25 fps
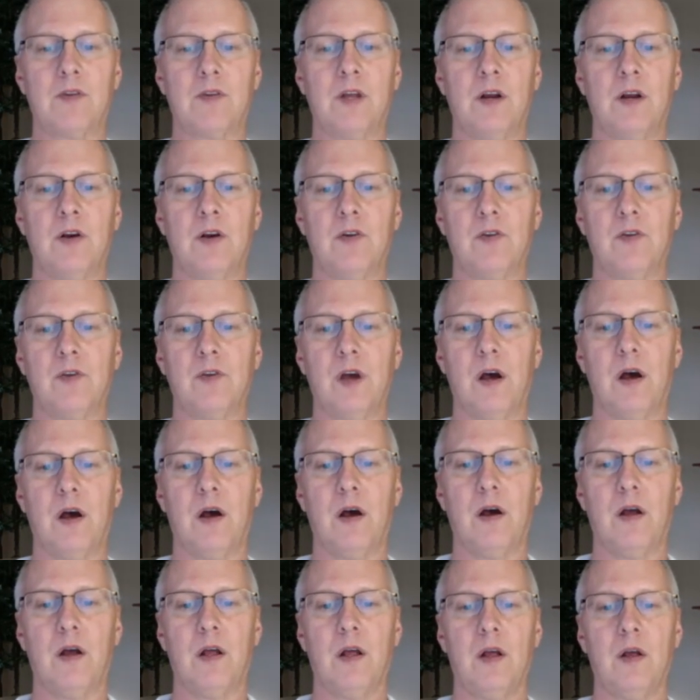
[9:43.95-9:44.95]
There's
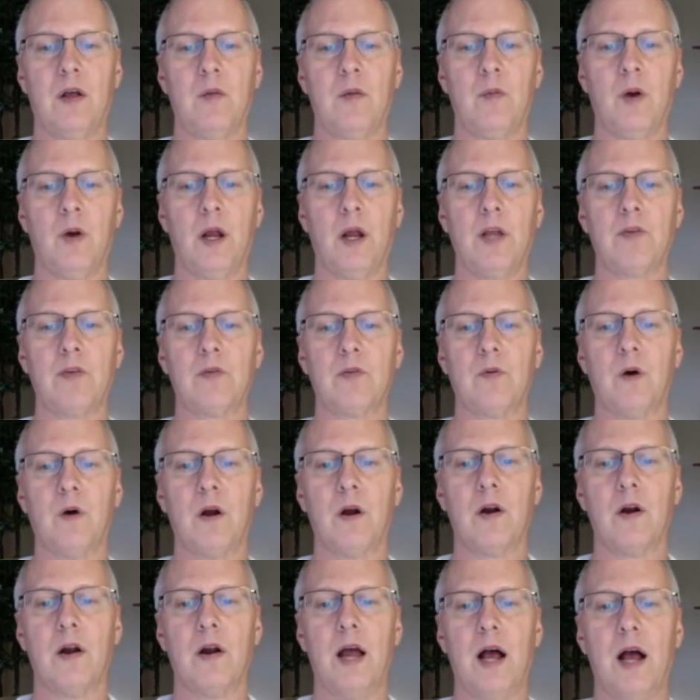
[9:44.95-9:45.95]
uh, Price
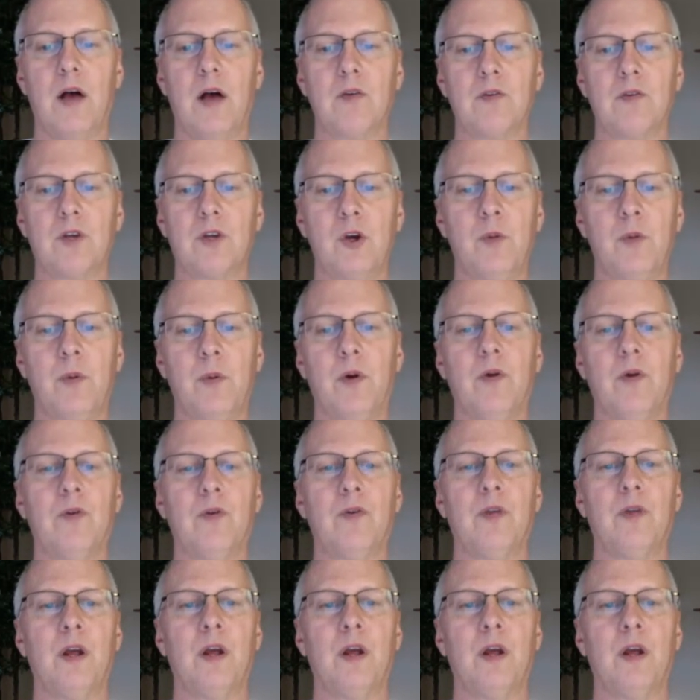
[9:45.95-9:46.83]
Waterhouse Coopers.